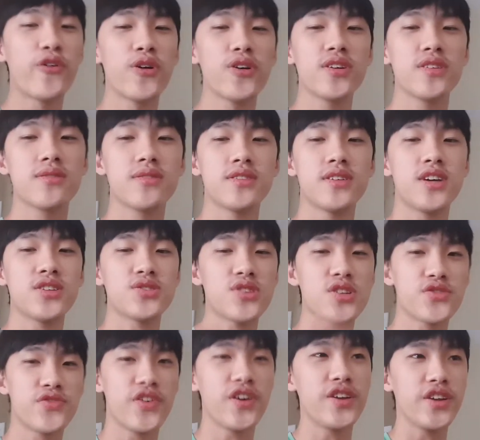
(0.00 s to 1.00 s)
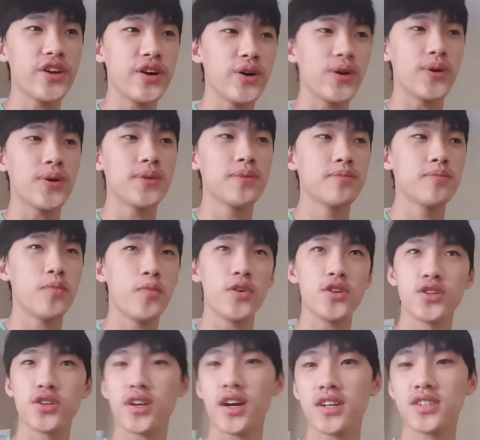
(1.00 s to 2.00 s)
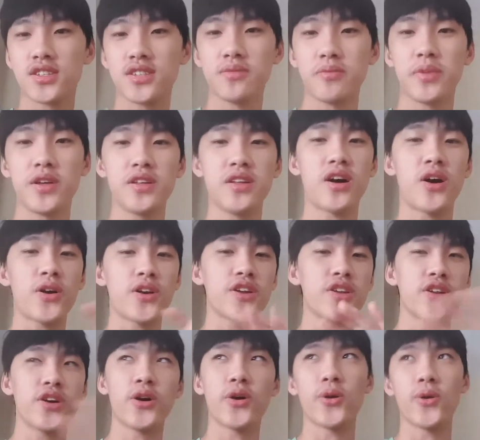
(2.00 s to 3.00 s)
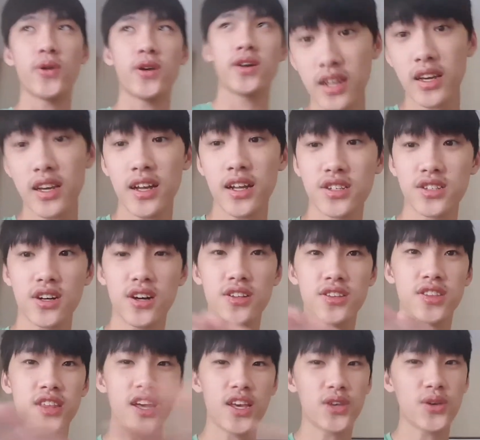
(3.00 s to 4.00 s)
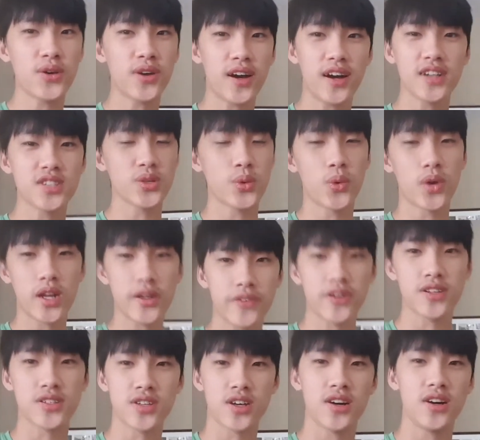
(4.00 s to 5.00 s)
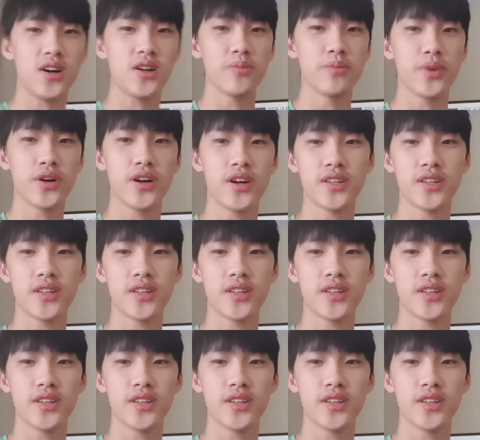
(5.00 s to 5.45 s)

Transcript: before yesterday's video, which you guys be already know, it's called thank you guys or whatever it's called,